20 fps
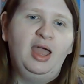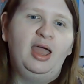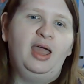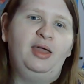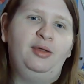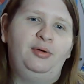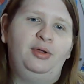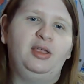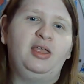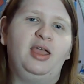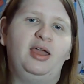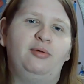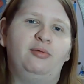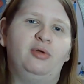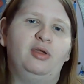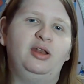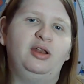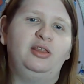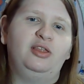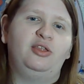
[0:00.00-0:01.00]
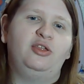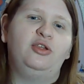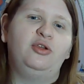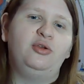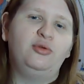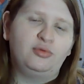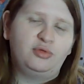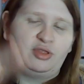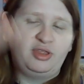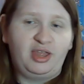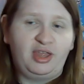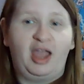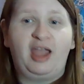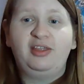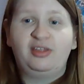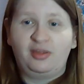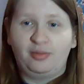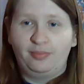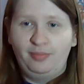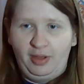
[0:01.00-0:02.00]
And again, we're getting this huge
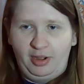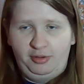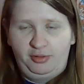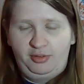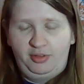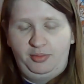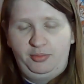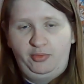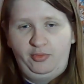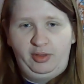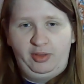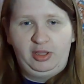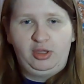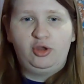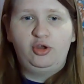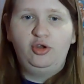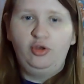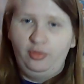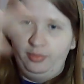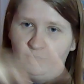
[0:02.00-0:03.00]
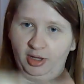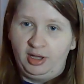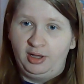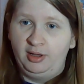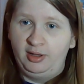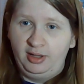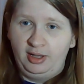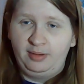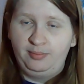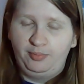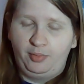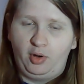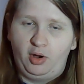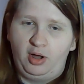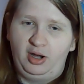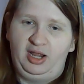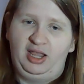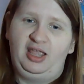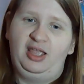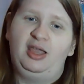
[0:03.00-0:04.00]
size comparison between Kuma and
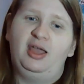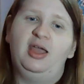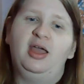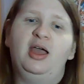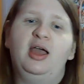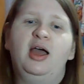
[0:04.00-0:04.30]
Bonnie.